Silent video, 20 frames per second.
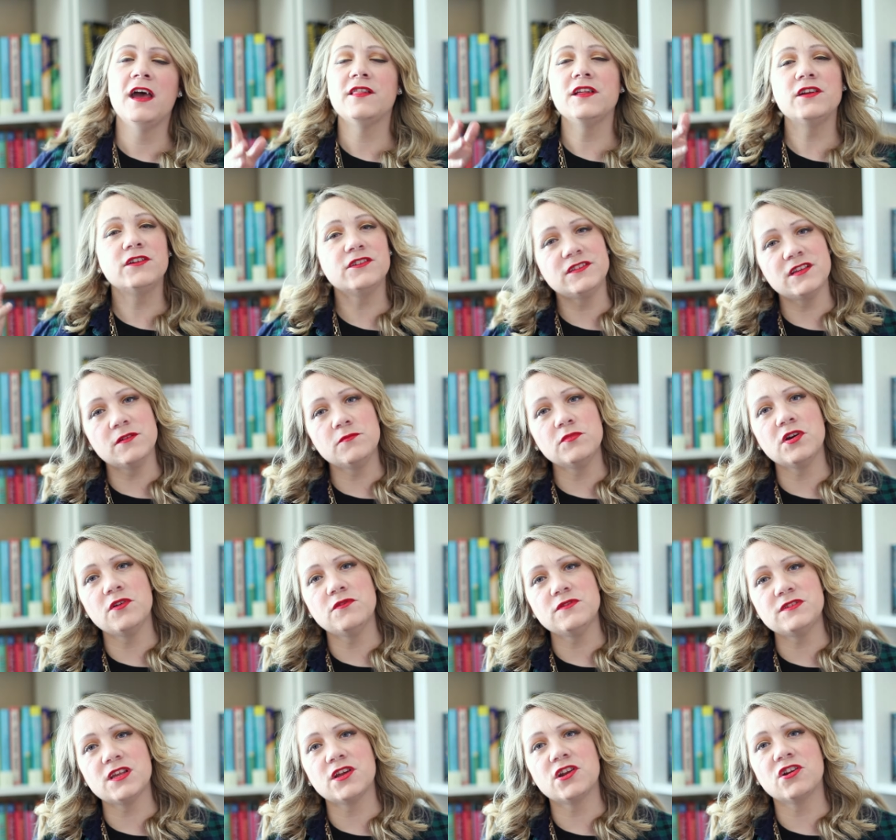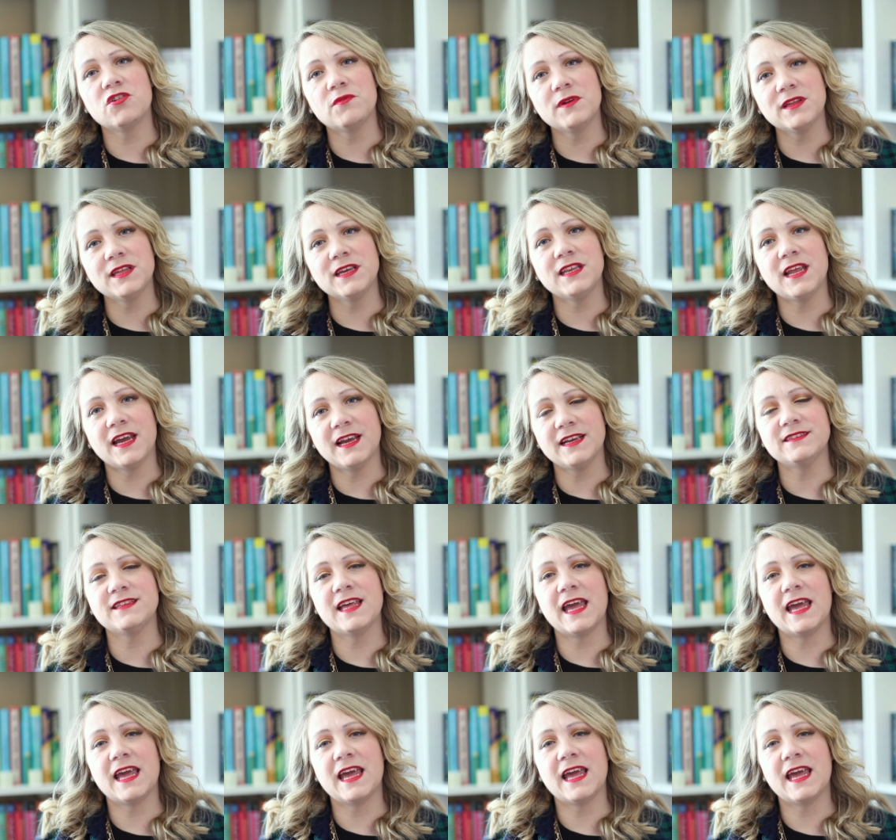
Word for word: There are some ghosts that are really nice.